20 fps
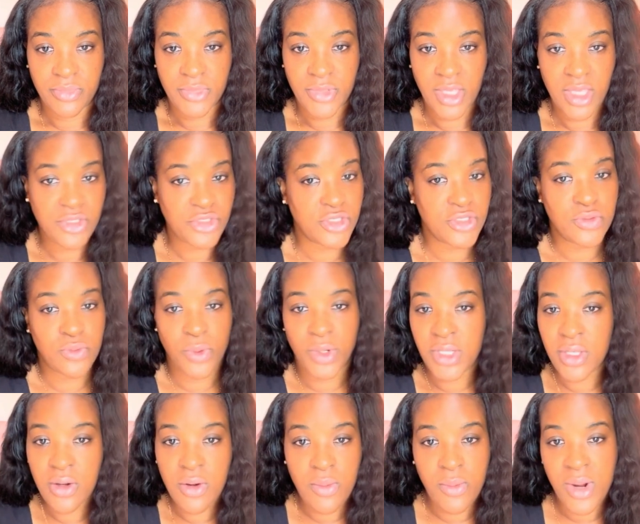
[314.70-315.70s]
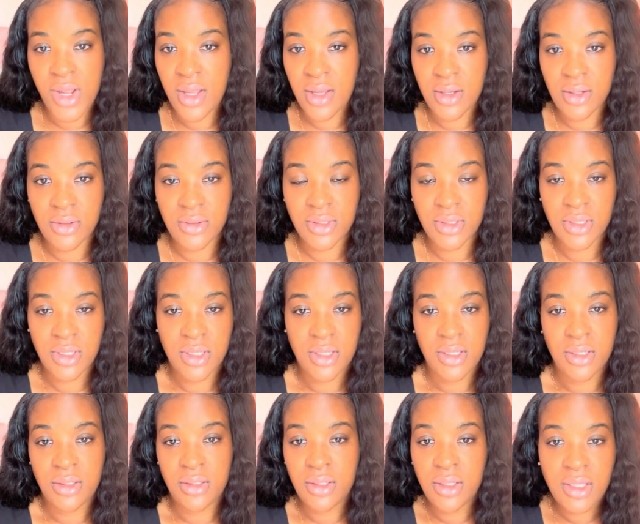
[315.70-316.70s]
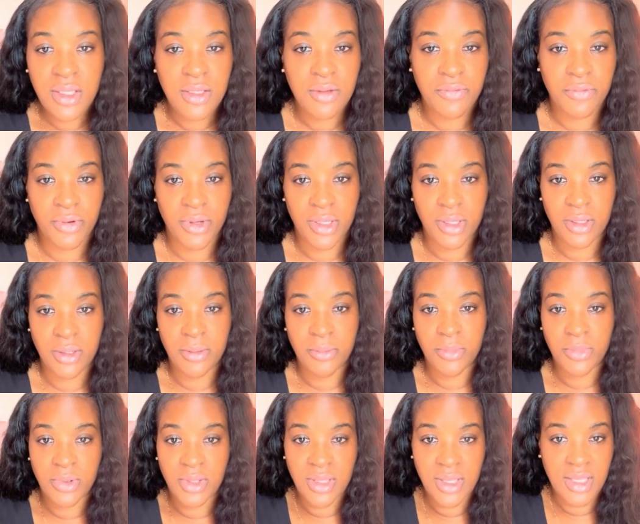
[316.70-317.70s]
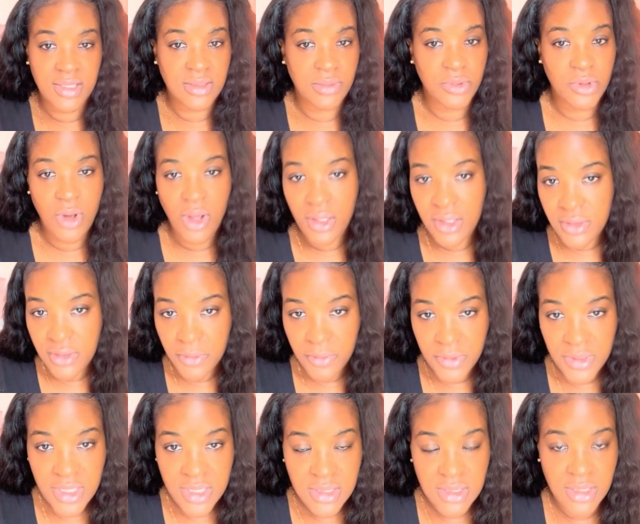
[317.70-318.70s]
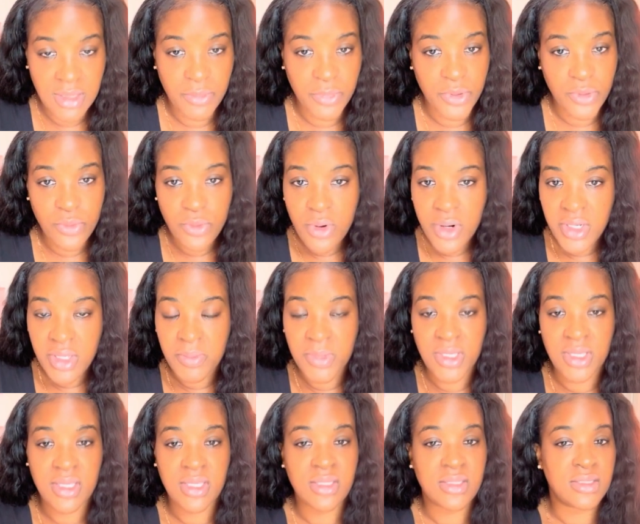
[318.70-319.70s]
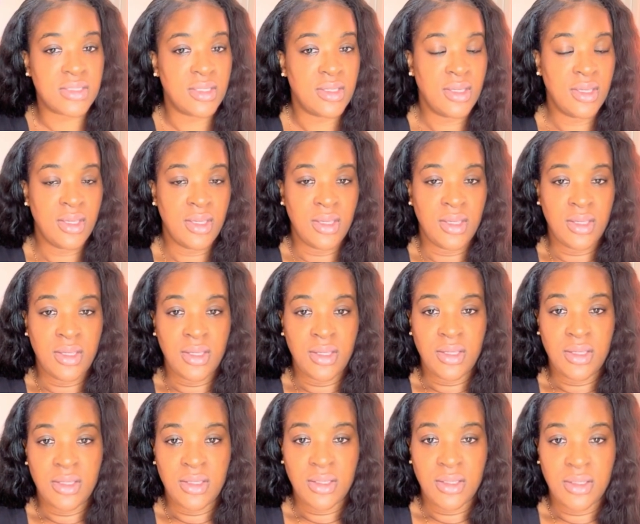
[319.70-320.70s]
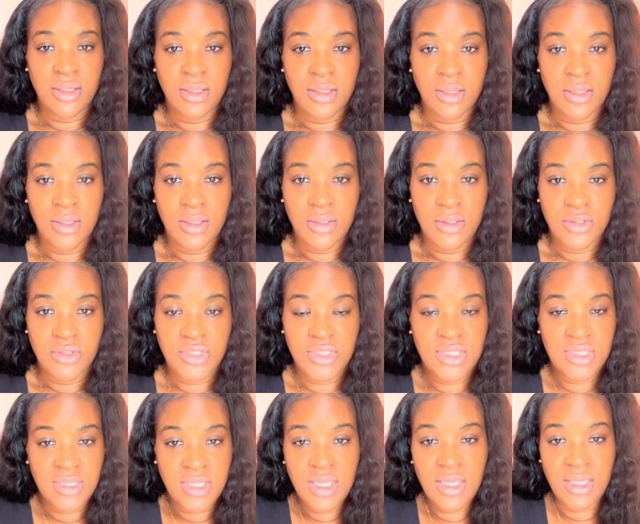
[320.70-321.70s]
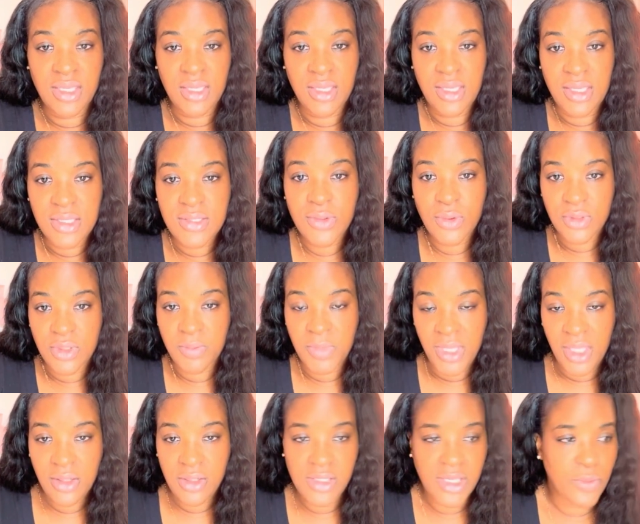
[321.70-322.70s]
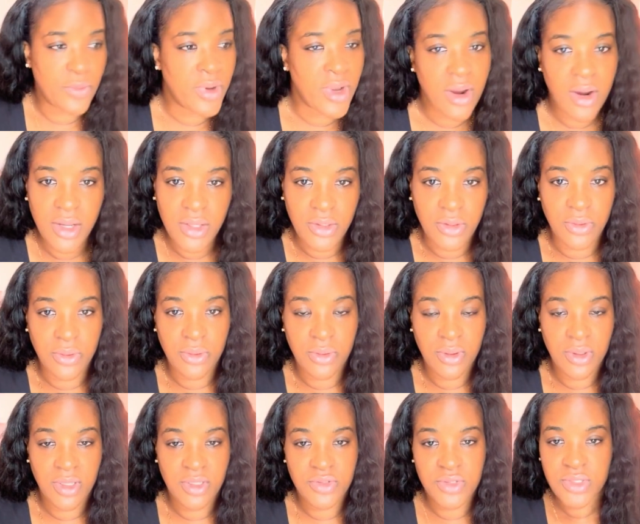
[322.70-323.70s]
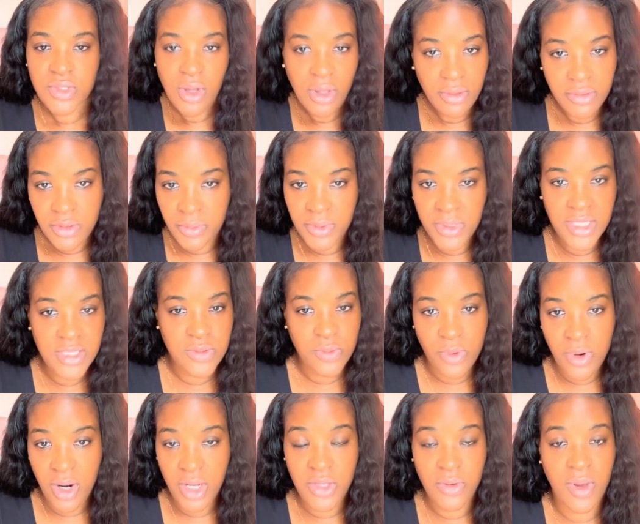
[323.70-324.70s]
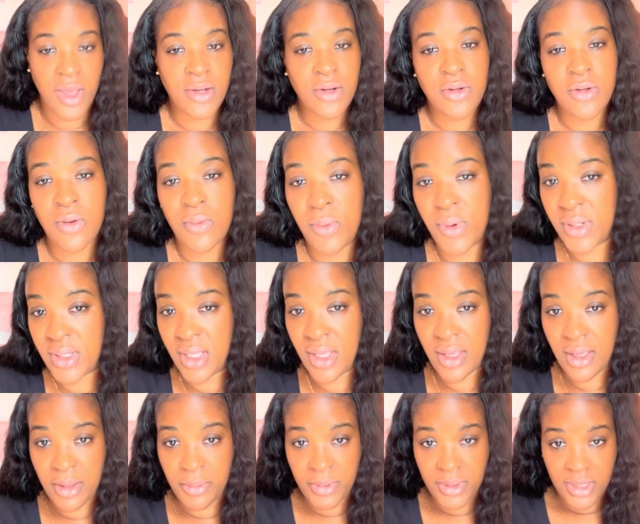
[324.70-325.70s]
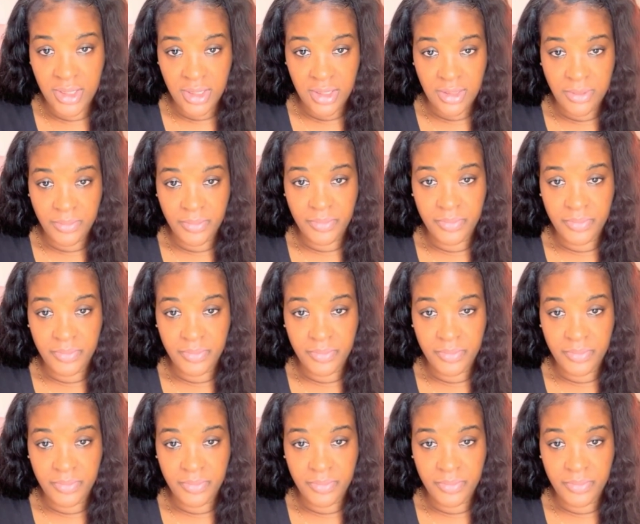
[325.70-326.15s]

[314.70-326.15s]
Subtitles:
And she's running around looking for him as I'm calling the police and I'm recording because she's thinking he's going to be there. Like, where are you? She's calling the police. Where are you? I don't know what they have planned.